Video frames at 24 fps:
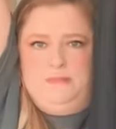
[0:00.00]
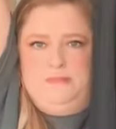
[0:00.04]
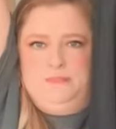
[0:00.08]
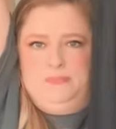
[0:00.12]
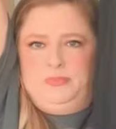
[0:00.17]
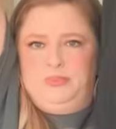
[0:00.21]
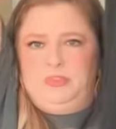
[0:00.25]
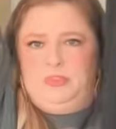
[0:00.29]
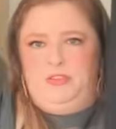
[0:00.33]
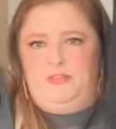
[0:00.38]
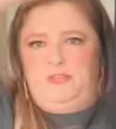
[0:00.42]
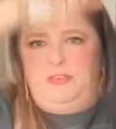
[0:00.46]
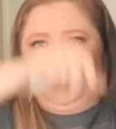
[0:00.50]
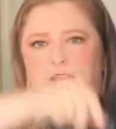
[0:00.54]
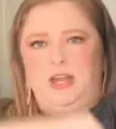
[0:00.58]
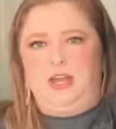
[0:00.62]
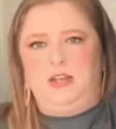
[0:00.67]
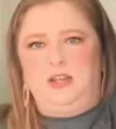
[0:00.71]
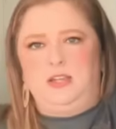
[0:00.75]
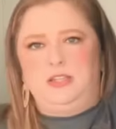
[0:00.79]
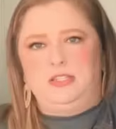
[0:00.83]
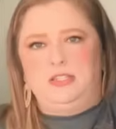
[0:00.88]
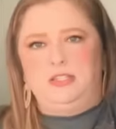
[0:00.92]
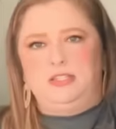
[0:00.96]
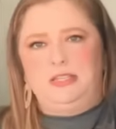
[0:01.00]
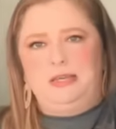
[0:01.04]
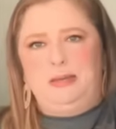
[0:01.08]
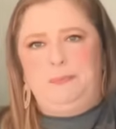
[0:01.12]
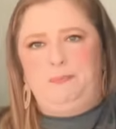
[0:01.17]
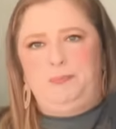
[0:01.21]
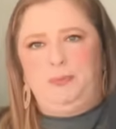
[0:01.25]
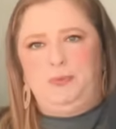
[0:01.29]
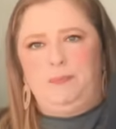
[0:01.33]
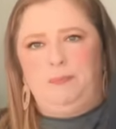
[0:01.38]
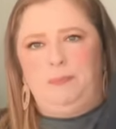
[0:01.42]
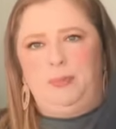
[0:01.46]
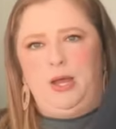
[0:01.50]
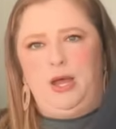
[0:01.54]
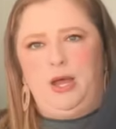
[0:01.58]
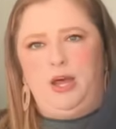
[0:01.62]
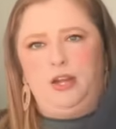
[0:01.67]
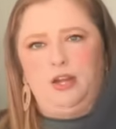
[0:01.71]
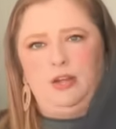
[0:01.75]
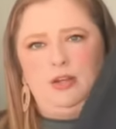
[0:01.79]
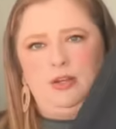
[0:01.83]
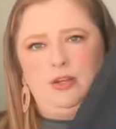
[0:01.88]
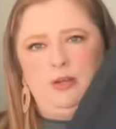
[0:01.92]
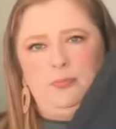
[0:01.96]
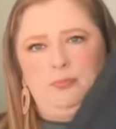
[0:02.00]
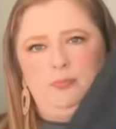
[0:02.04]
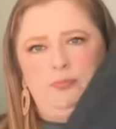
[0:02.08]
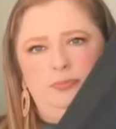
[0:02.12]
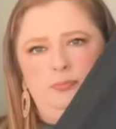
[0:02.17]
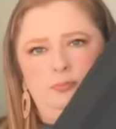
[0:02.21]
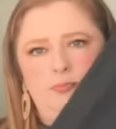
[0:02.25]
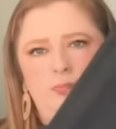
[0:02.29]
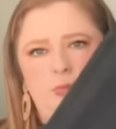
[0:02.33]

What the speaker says: They've got a zip bottom